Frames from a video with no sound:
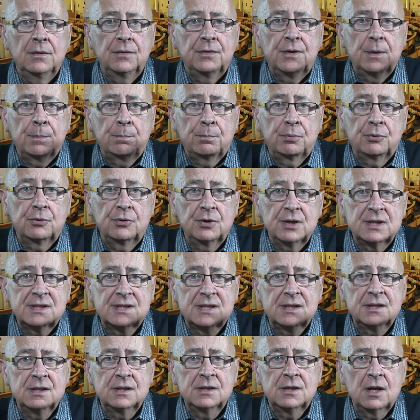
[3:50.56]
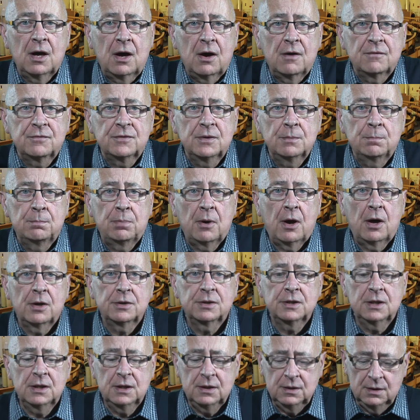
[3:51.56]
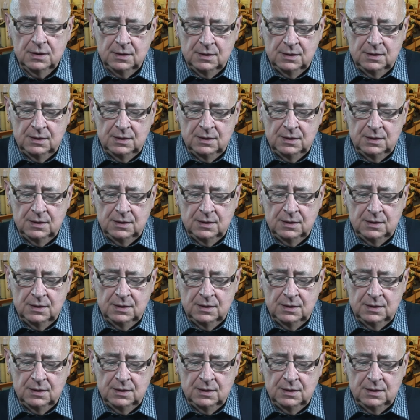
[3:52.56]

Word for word: the prison of the body.